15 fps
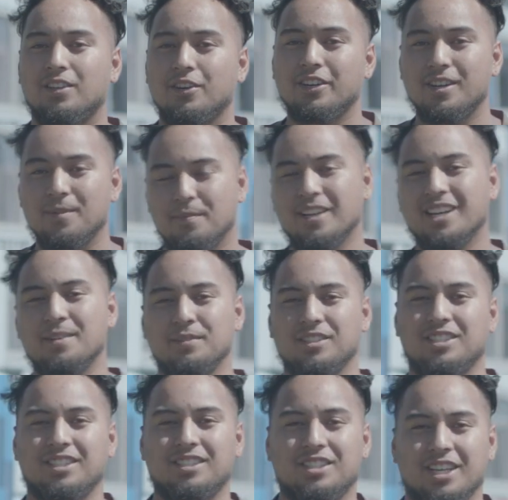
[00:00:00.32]
Kia ora, my name is
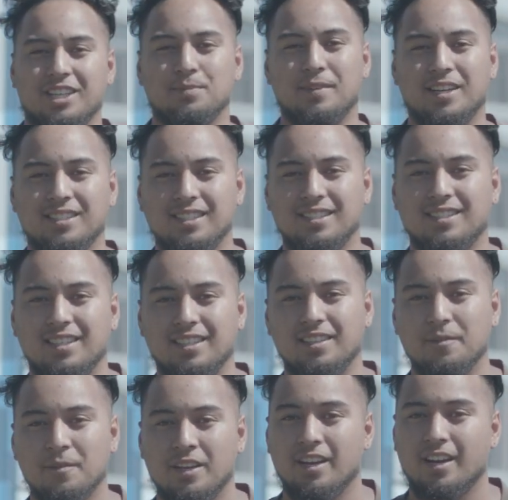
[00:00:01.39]
Jesse Chase Matete.
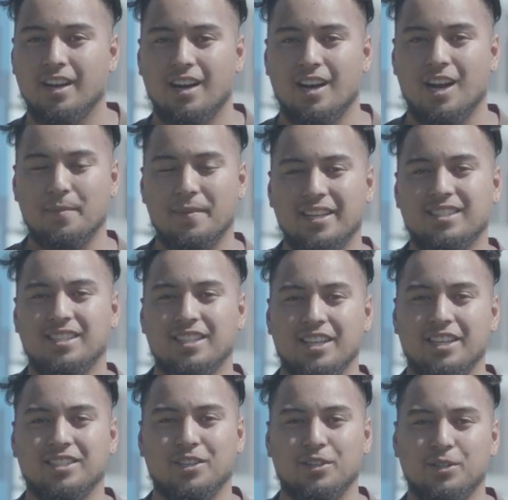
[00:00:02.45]
I'm 18
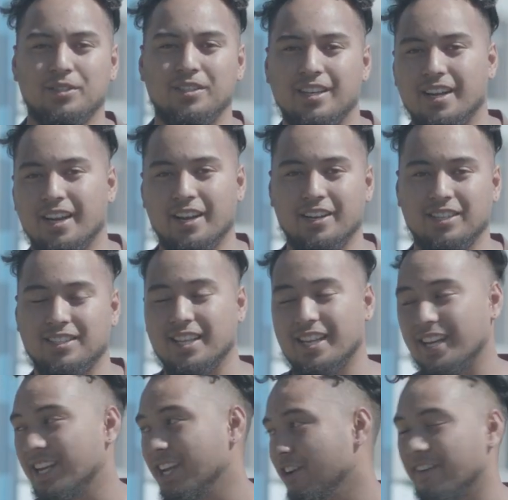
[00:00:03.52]
years old and I
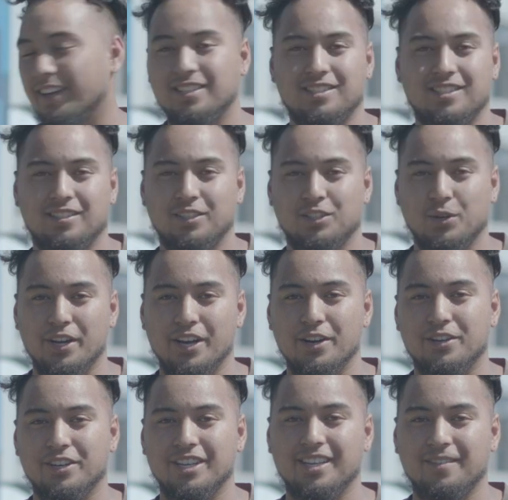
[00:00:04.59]
study here at
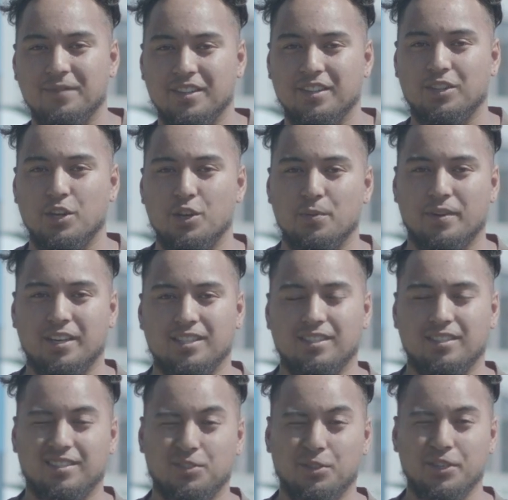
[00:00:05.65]
Toihoukura doing my
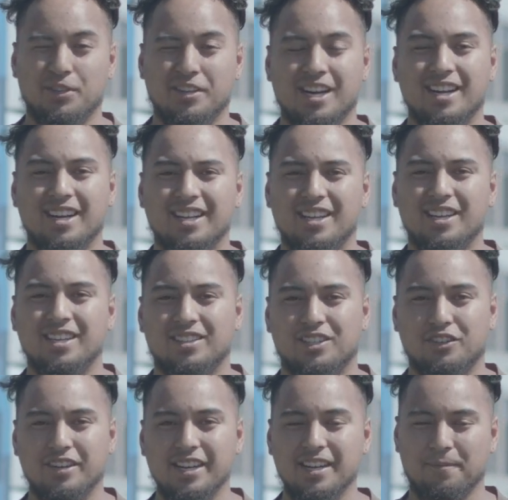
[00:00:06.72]
Te Toi o Ngārangi
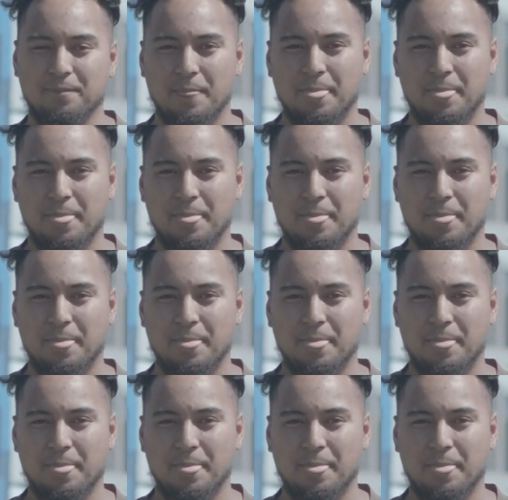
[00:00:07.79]
degree.